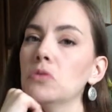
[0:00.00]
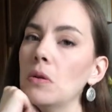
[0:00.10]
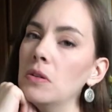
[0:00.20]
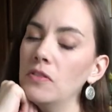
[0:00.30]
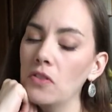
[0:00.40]
I
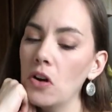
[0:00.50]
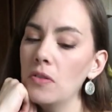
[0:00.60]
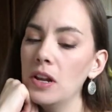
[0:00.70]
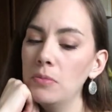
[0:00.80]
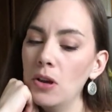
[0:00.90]
would have
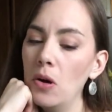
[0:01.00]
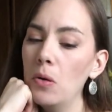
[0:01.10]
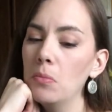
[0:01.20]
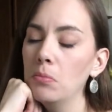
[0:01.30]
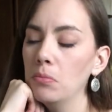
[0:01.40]
already be
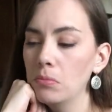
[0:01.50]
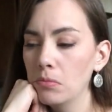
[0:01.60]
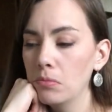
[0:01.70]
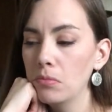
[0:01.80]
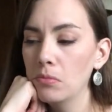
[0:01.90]
home.
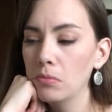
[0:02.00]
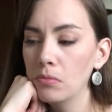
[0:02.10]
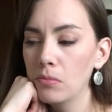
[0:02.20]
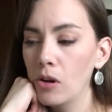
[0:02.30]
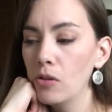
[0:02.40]

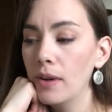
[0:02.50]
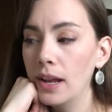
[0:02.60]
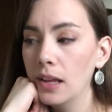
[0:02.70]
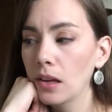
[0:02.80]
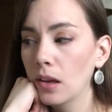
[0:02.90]

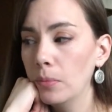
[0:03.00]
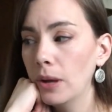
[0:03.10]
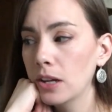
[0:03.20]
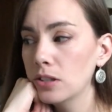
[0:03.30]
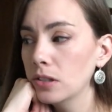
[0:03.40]
Already. I'm
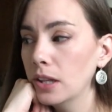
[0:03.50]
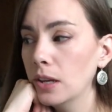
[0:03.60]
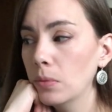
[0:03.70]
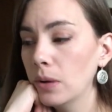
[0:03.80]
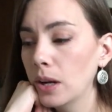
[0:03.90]
back to like
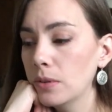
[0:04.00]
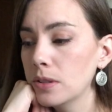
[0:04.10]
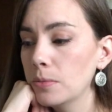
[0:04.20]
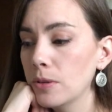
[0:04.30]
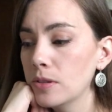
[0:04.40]
what I was
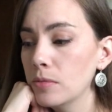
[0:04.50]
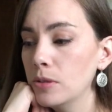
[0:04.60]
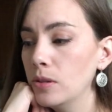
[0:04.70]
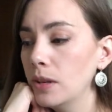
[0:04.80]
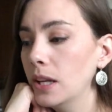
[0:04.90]
supposed to be
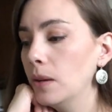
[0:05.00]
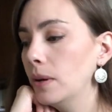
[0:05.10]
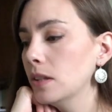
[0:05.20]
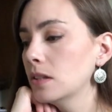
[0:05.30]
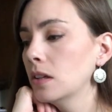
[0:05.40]
doing
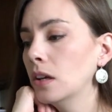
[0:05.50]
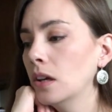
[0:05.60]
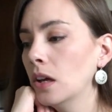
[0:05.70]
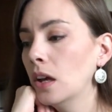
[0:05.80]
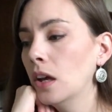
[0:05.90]
anyways.
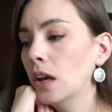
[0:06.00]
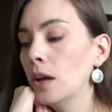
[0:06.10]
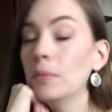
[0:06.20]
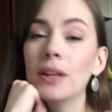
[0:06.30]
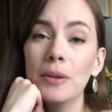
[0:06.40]

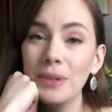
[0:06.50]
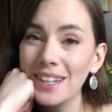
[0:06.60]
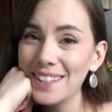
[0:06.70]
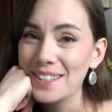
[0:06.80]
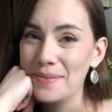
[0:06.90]
But that'll be
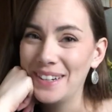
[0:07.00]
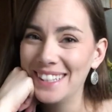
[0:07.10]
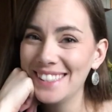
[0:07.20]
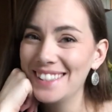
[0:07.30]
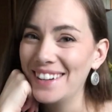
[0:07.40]
next summer,
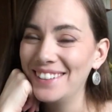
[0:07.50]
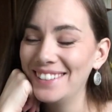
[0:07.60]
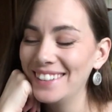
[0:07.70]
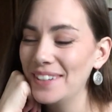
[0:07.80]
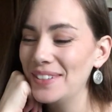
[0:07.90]
so
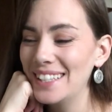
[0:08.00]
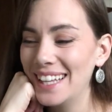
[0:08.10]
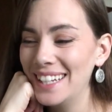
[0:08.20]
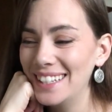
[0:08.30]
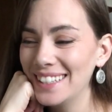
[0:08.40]
I'm
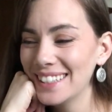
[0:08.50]
excited.